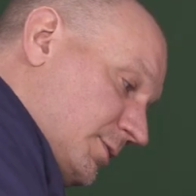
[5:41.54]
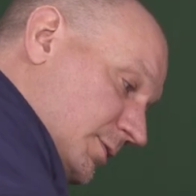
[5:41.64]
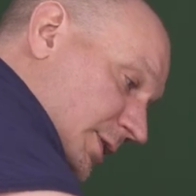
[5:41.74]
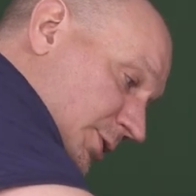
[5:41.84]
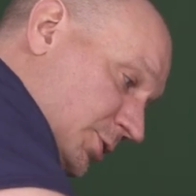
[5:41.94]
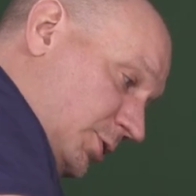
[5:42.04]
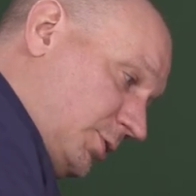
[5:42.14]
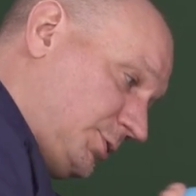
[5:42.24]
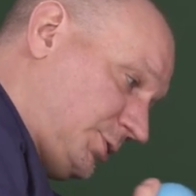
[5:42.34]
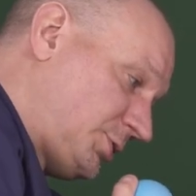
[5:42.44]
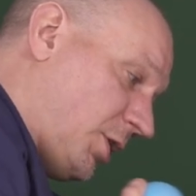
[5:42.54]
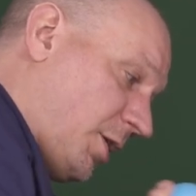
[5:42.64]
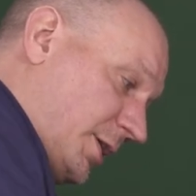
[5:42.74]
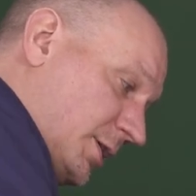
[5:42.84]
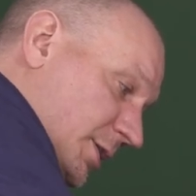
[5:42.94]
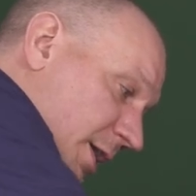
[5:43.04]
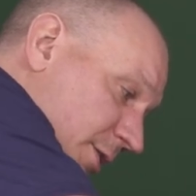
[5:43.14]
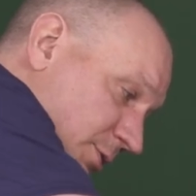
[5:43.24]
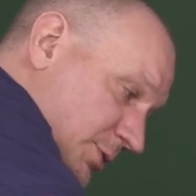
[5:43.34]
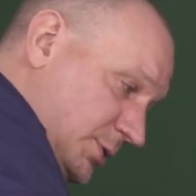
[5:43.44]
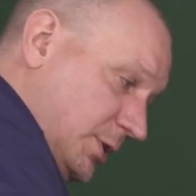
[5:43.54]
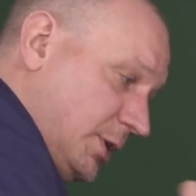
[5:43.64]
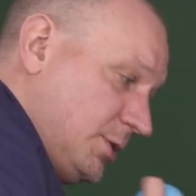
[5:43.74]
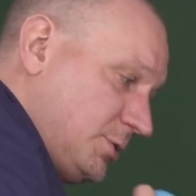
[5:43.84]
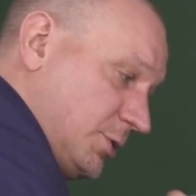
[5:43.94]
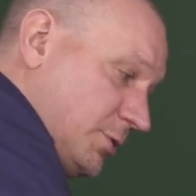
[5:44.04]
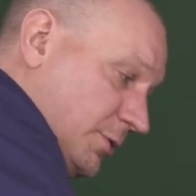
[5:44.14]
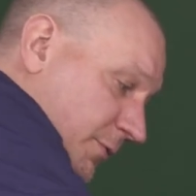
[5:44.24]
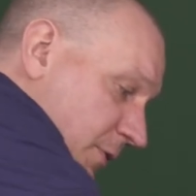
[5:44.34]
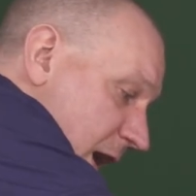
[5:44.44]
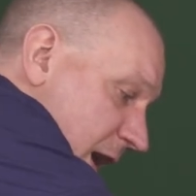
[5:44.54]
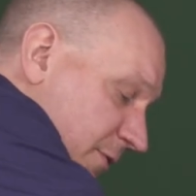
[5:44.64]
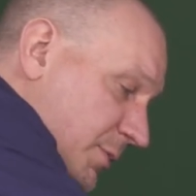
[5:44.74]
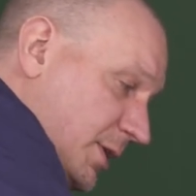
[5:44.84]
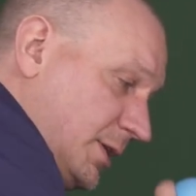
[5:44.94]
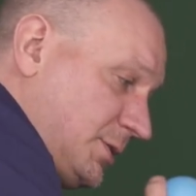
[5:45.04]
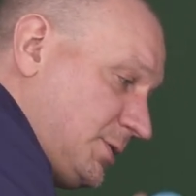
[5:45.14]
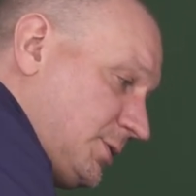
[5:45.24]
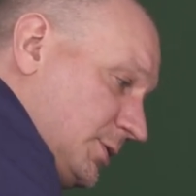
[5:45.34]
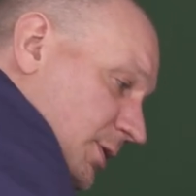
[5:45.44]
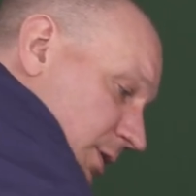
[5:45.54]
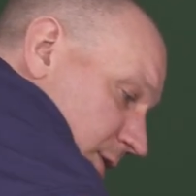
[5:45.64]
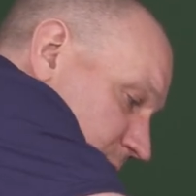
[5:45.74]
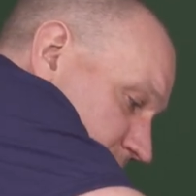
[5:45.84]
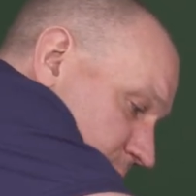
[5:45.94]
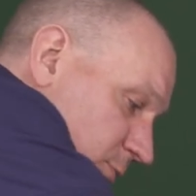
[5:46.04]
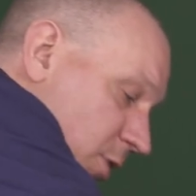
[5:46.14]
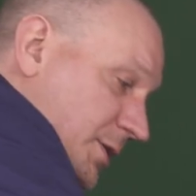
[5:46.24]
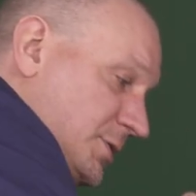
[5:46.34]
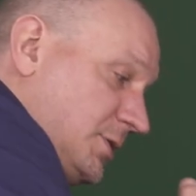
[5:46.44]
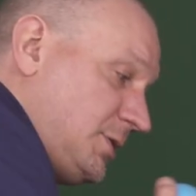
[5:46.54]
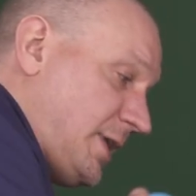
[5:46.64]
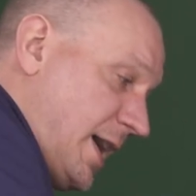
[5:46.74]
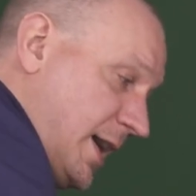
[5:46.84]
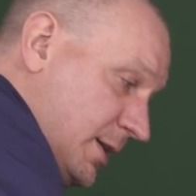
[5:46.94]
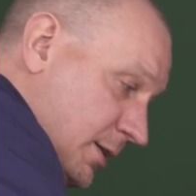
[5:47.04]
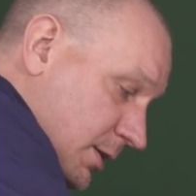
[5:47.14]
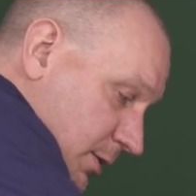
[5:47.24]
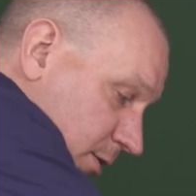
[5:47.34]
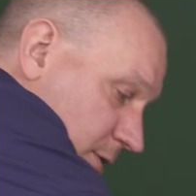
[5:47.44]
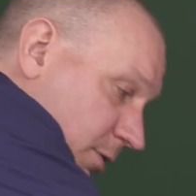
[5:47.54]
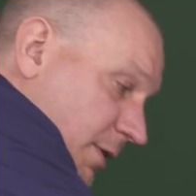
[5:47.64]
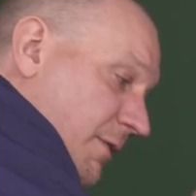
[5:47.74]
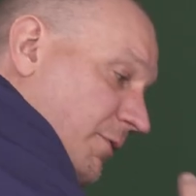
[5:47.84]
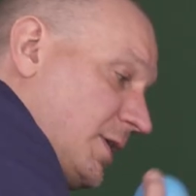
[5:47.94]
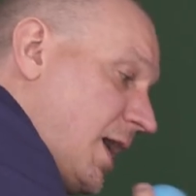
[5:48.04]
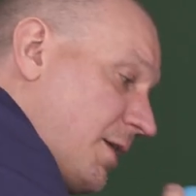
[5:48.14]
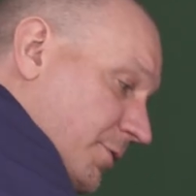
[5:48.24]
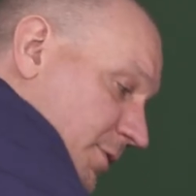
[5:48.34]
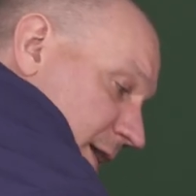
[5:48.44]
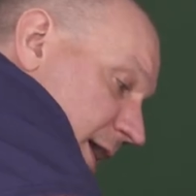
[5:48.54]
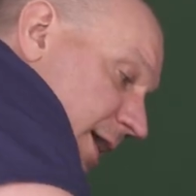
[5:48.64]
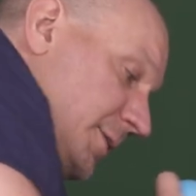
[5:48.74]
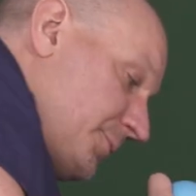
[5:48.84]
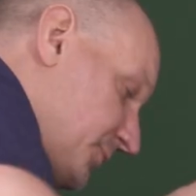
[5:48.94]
Initial starting dose, 2 to 5 minutes, once a day or every other day.